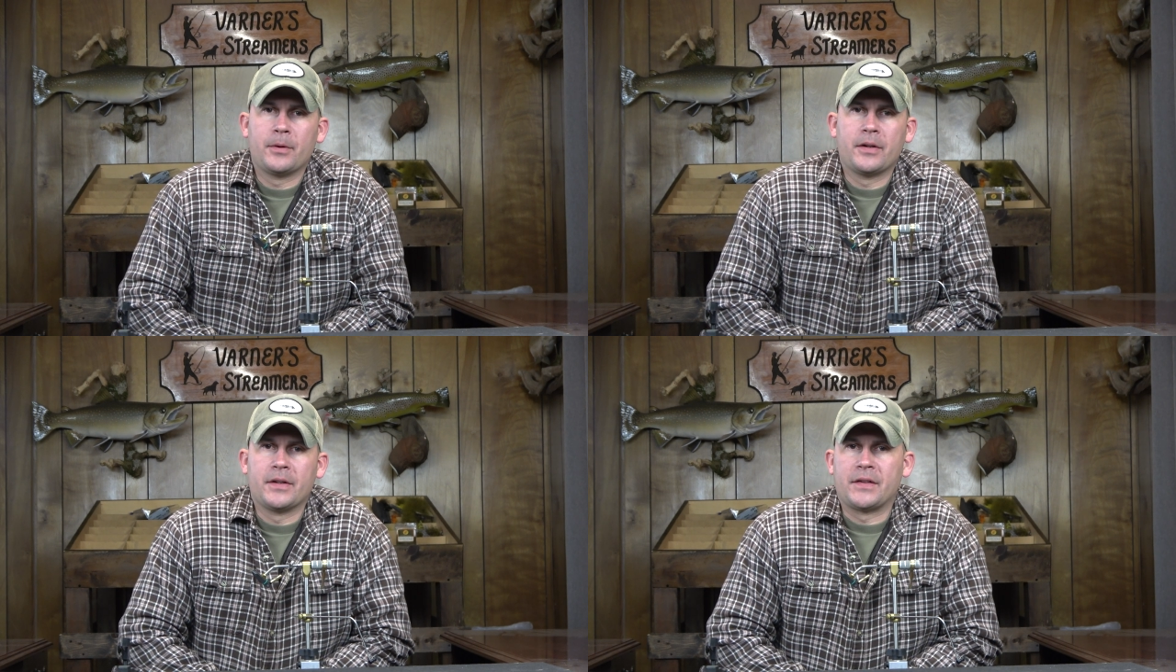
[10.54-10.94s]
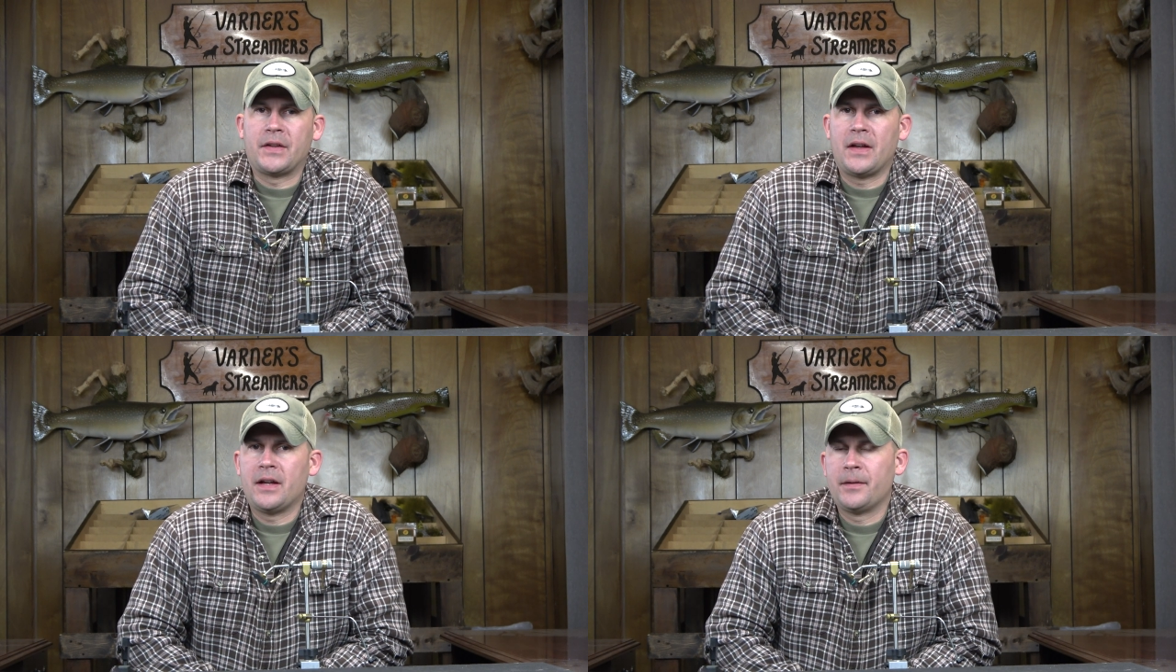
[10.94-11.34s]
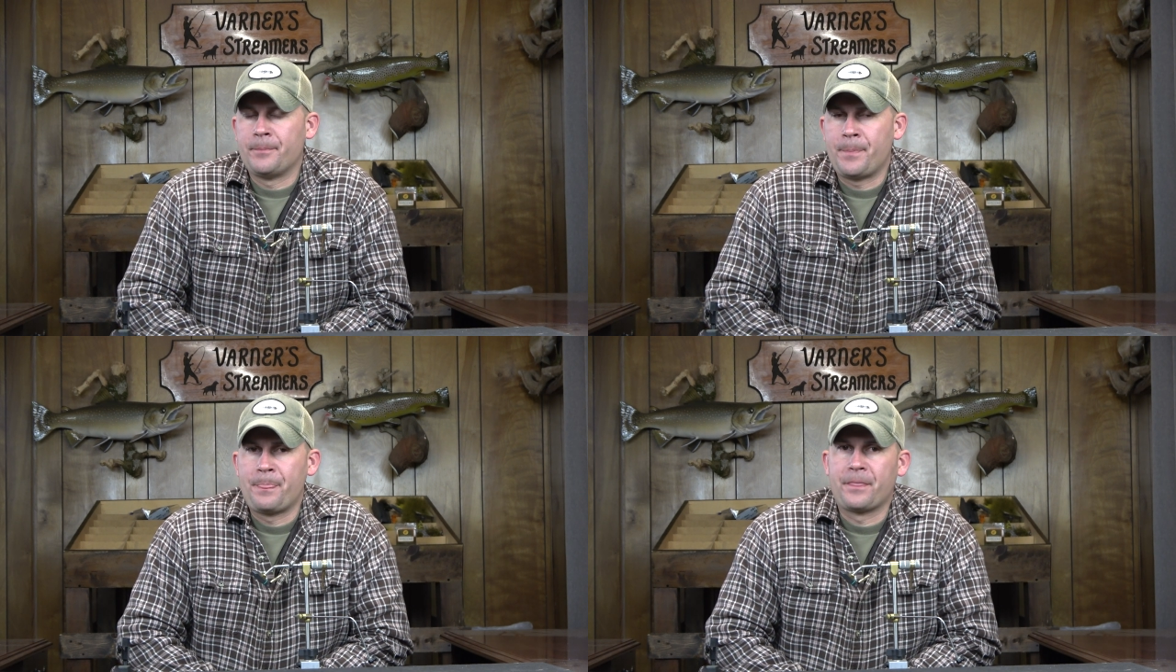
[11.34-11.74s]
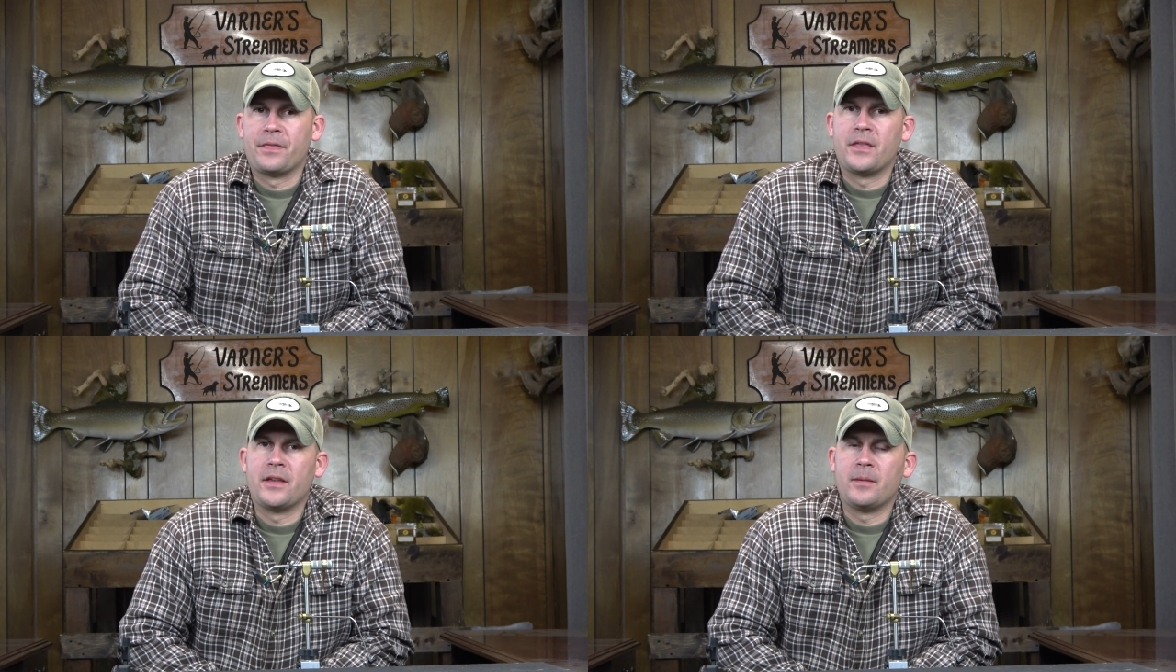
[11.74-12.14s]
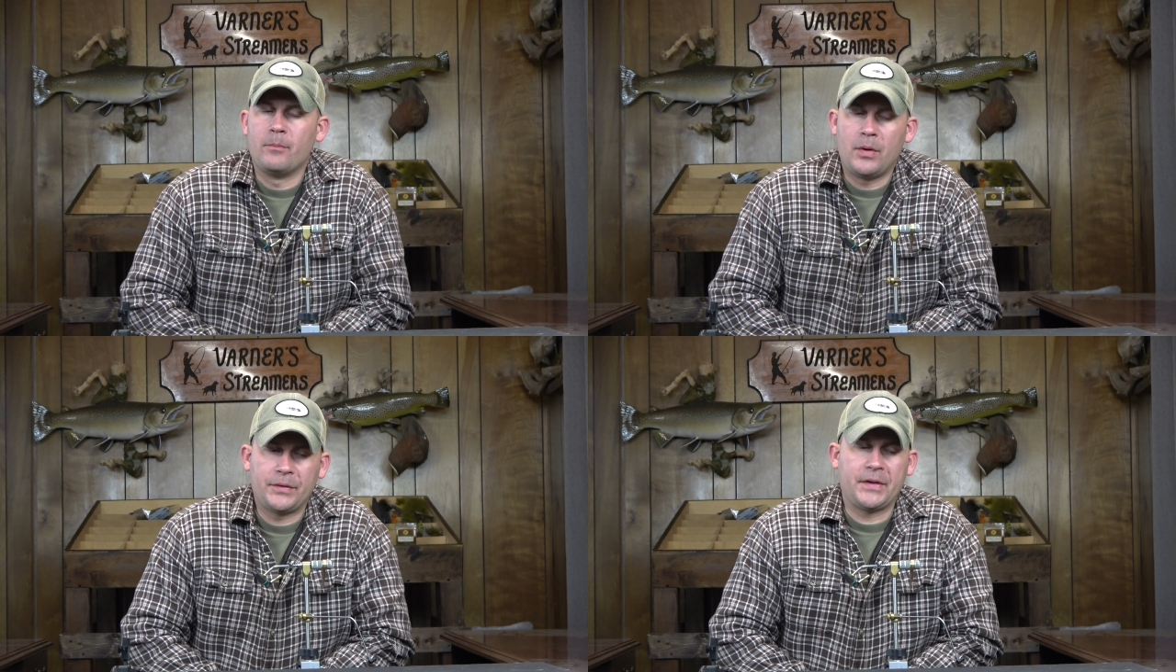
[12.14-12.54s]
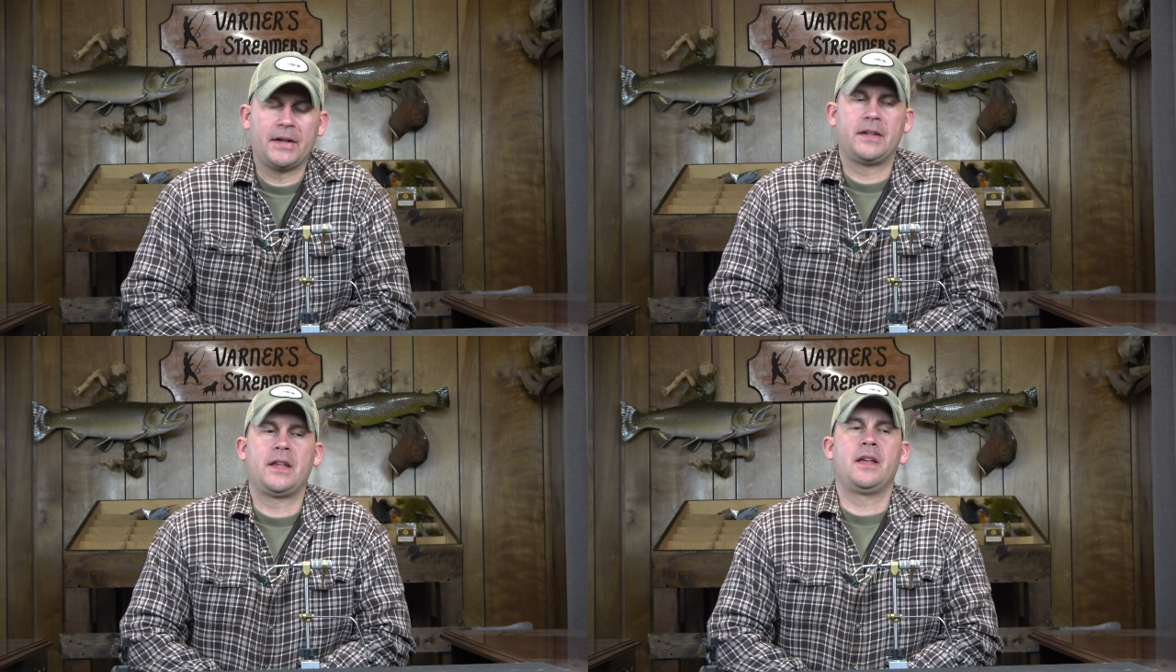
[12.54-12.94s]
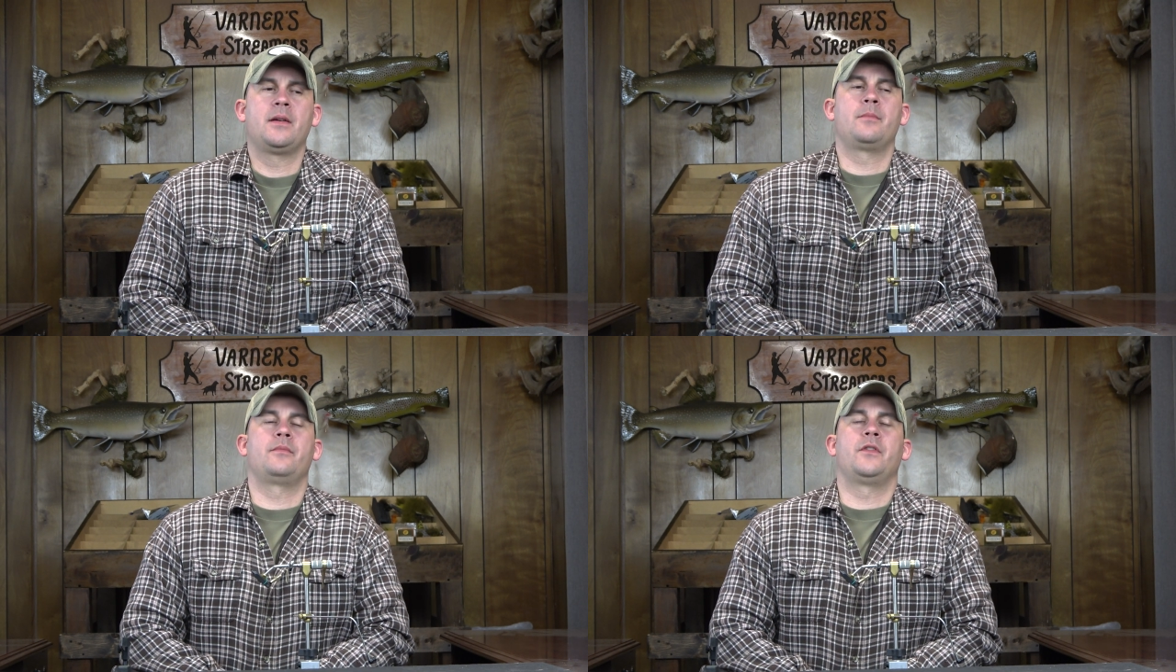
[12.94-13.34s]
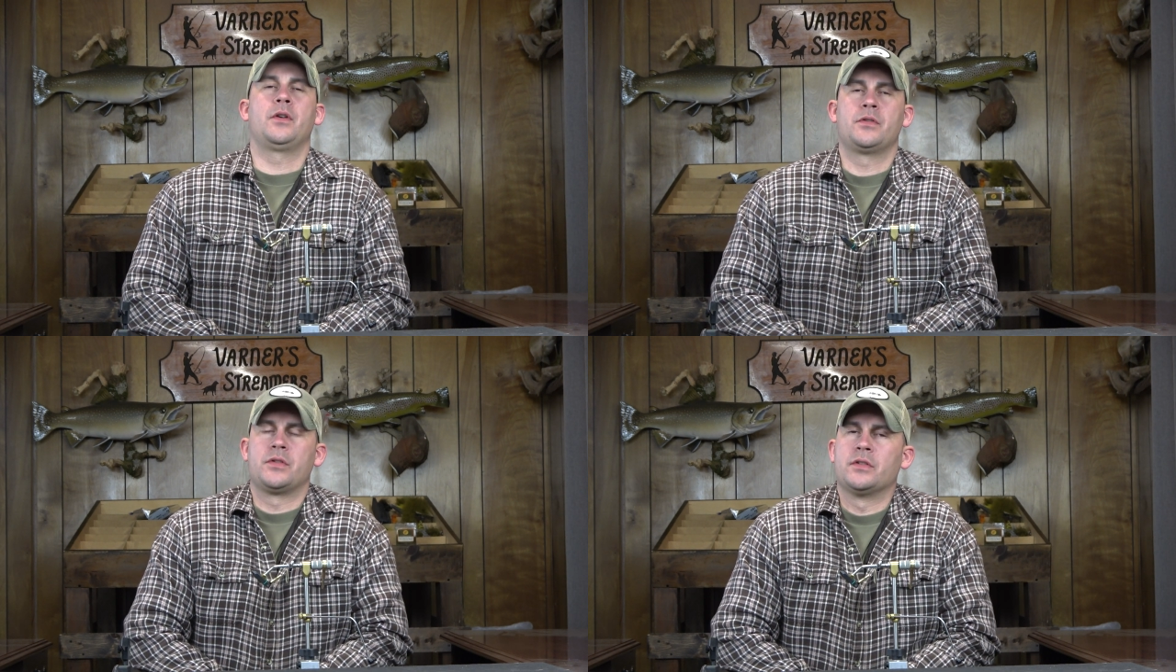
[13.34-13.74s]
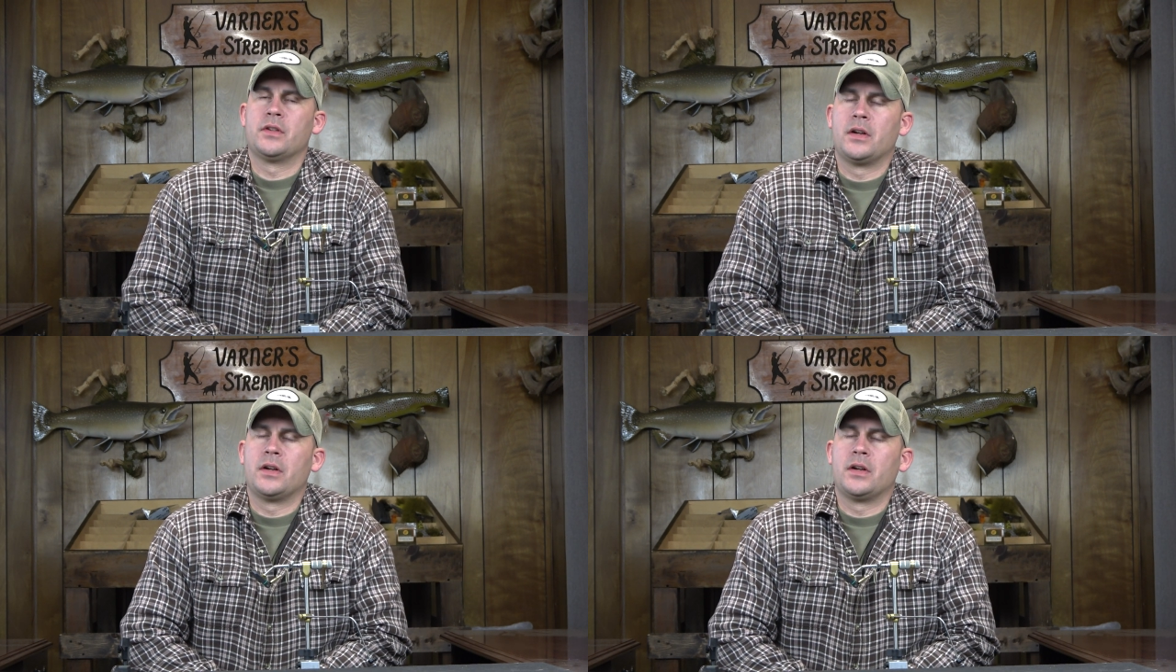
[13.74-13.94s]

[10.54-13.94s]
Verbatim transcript: we're going to tie the multi-cam version